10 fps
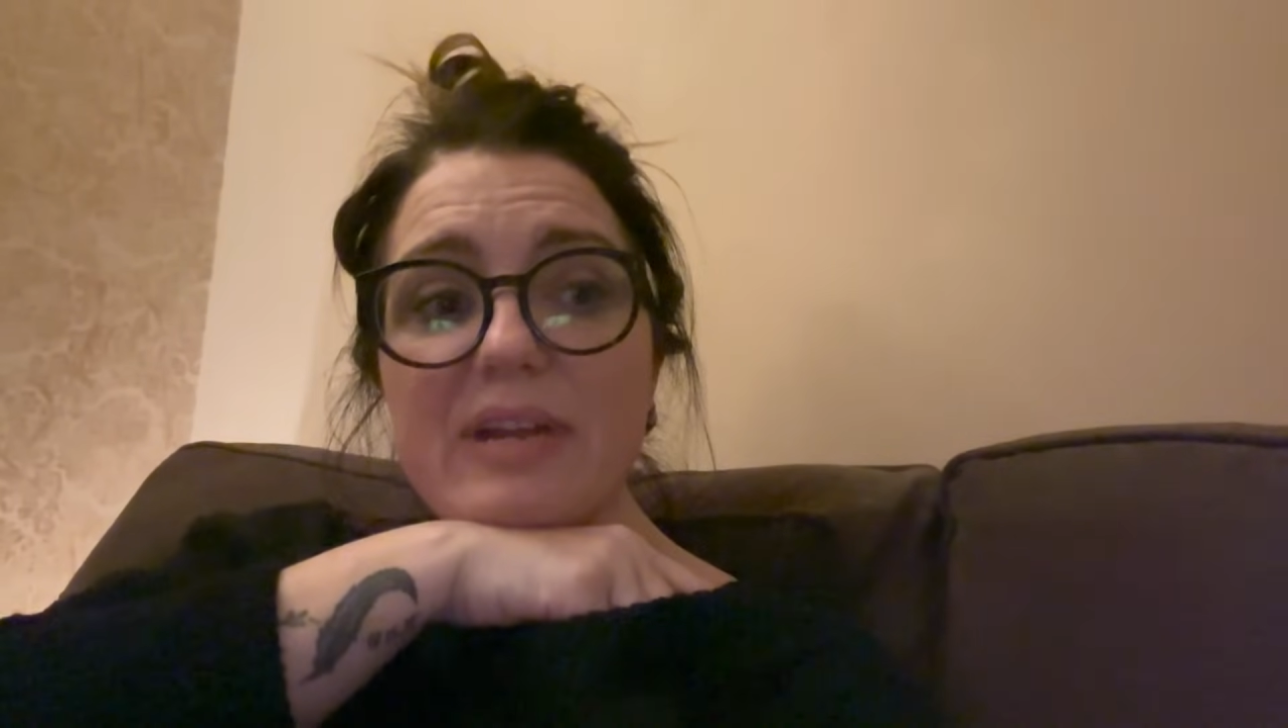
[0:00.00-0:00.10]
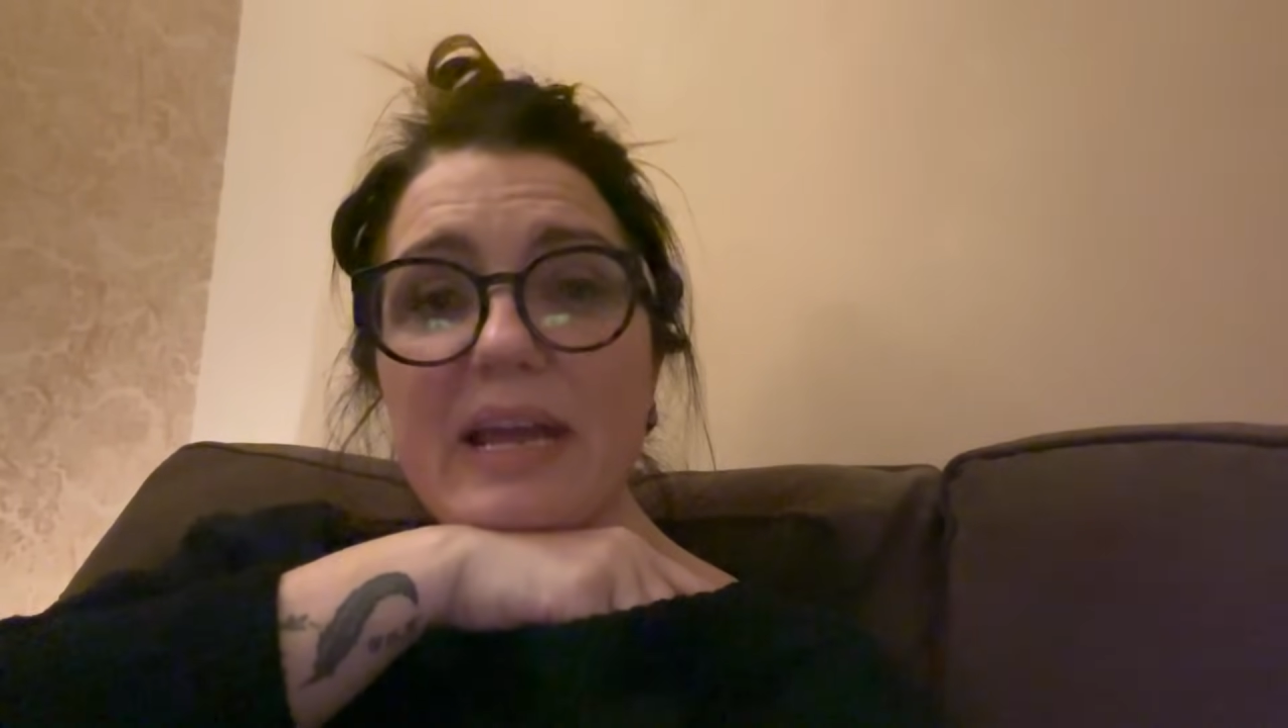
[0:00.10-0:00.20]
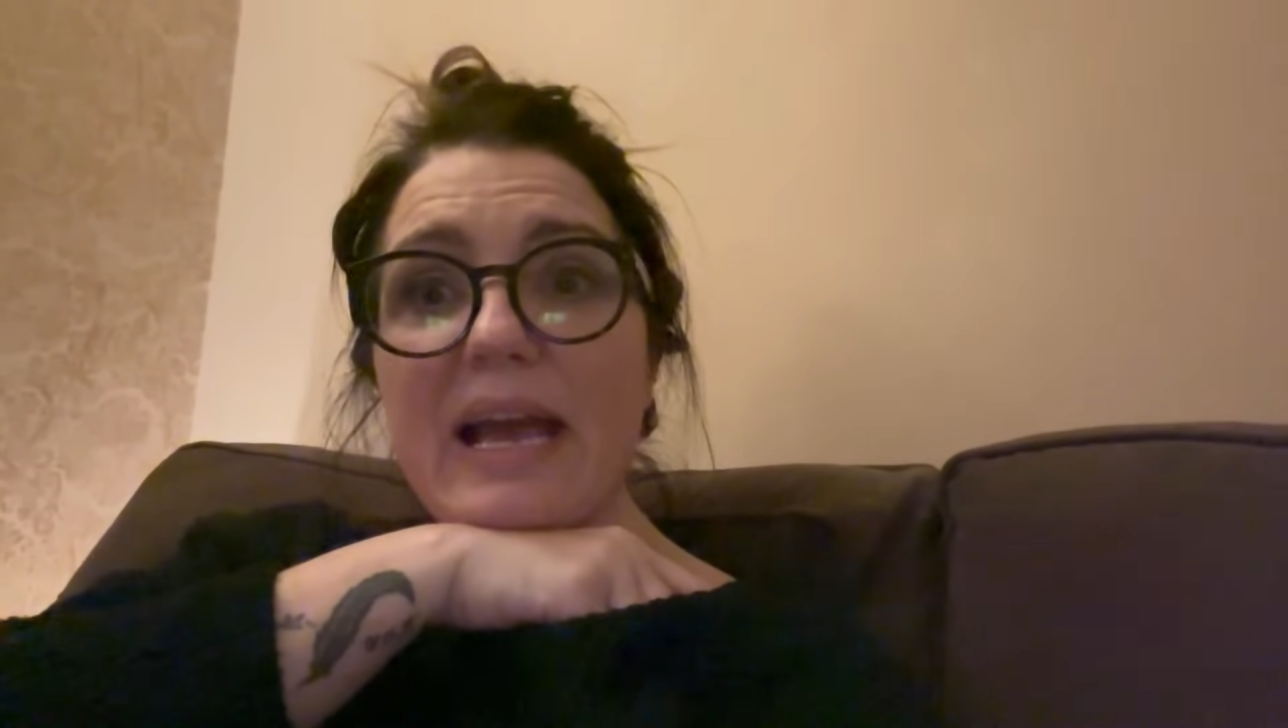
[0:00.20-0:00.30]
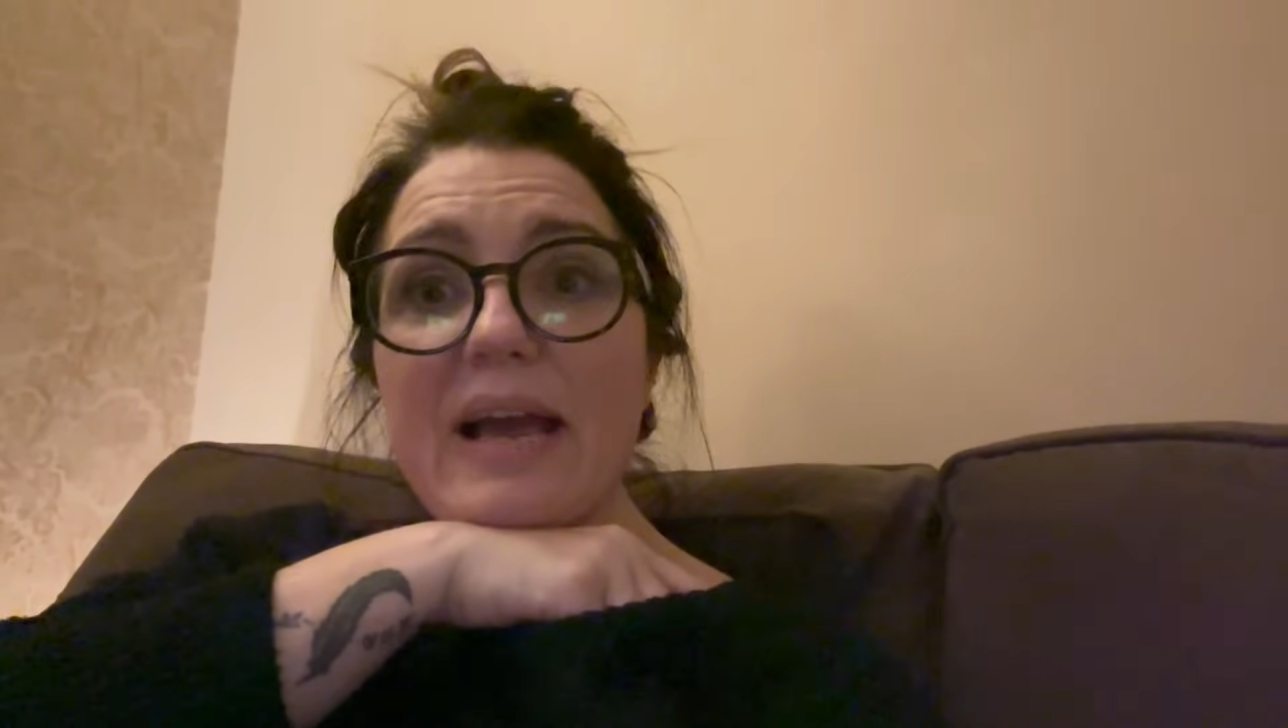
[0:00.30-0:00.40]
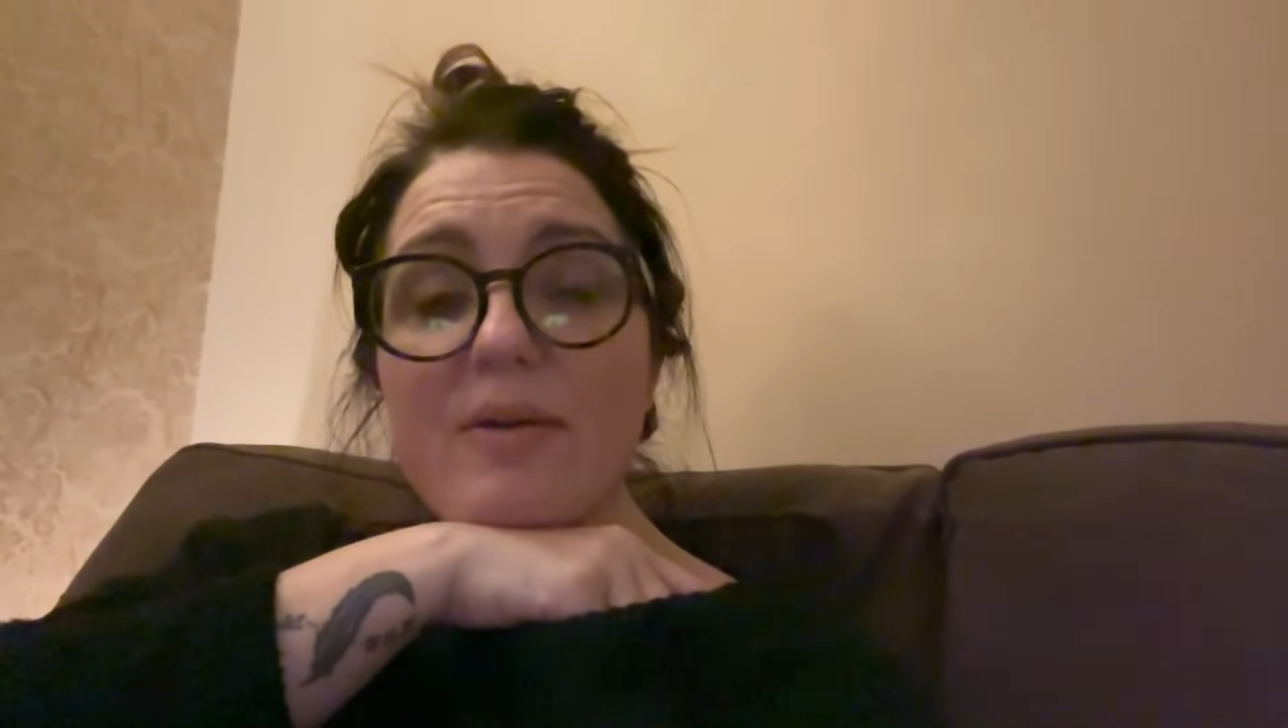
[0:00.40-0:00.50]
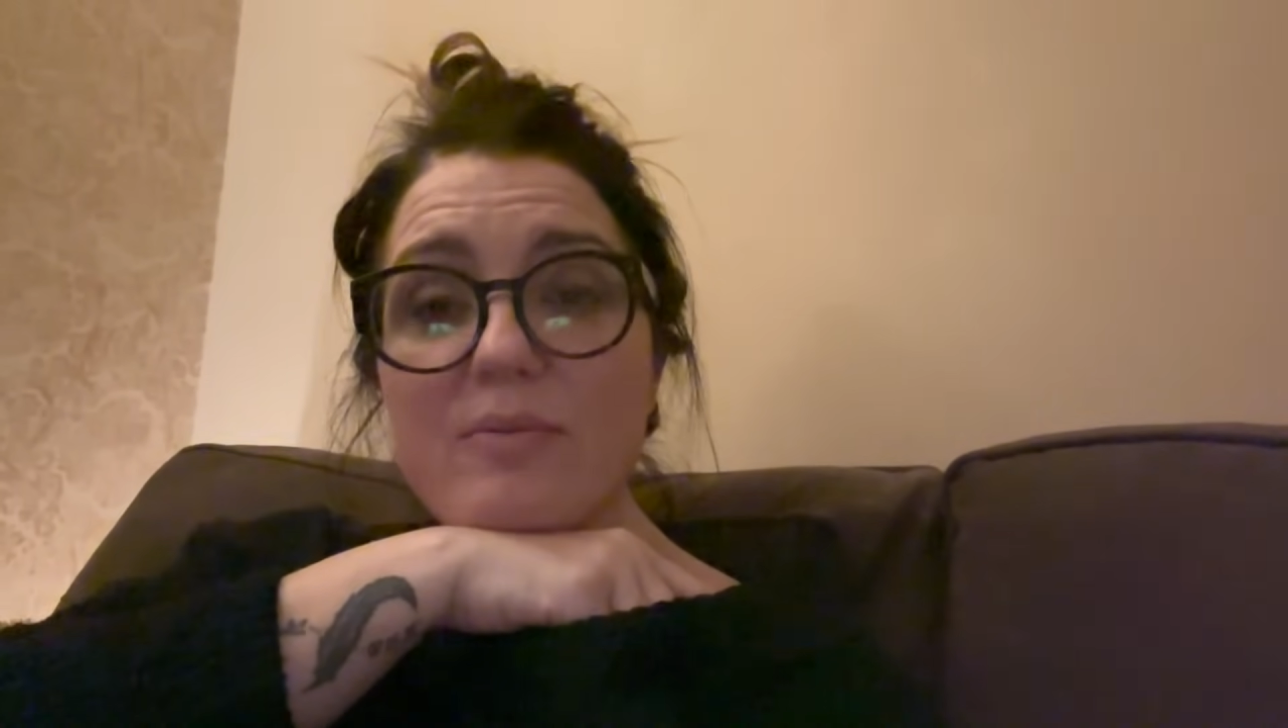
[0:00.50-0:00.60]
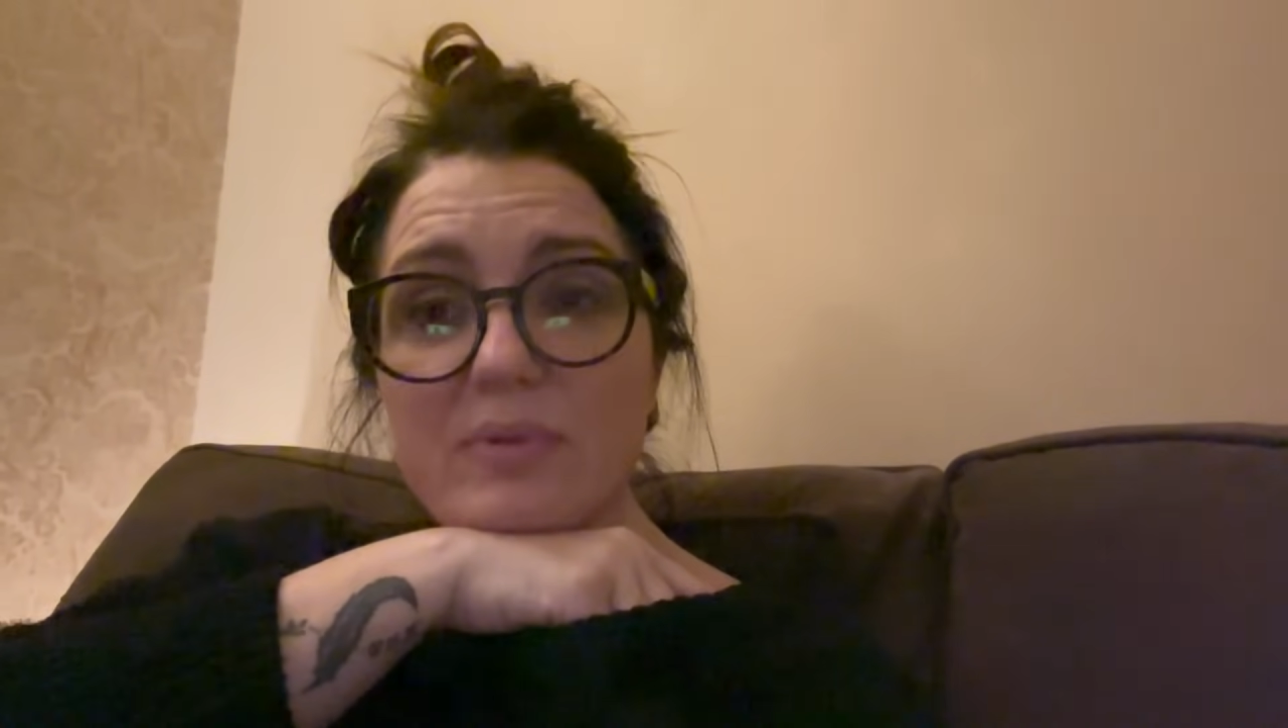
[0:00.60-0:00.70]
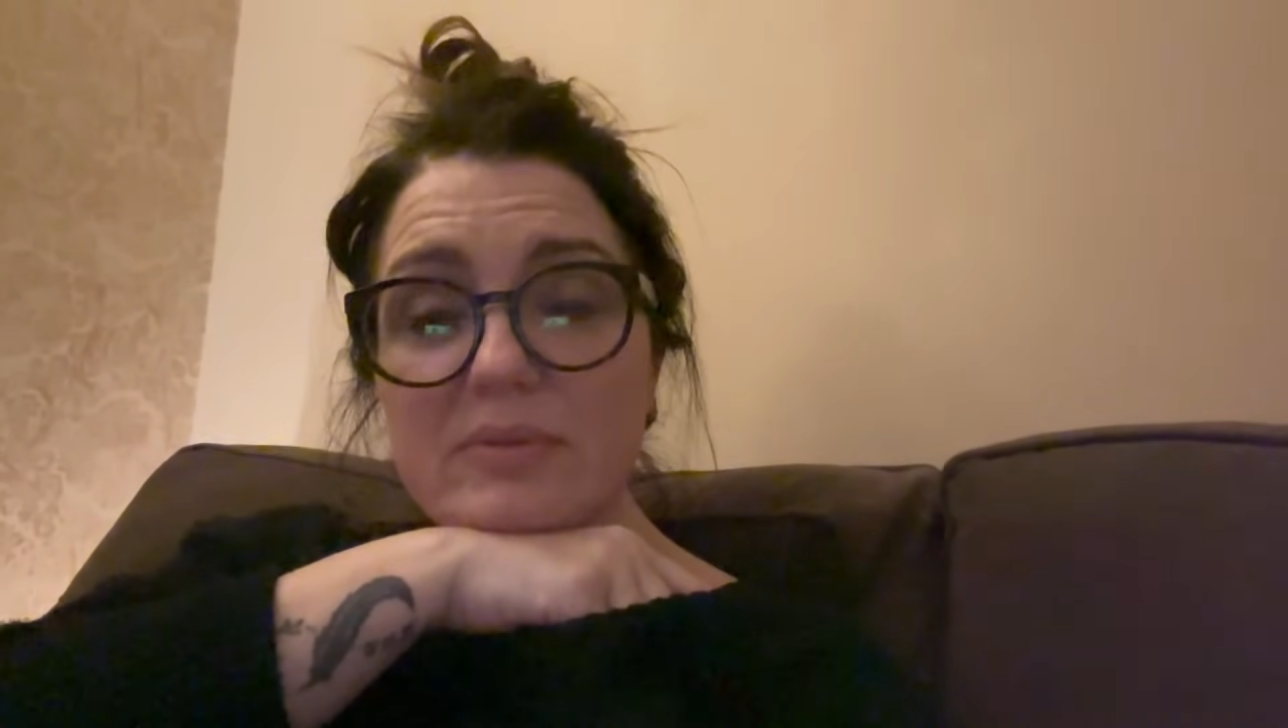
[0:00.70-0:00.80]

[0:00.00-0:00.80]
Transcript: how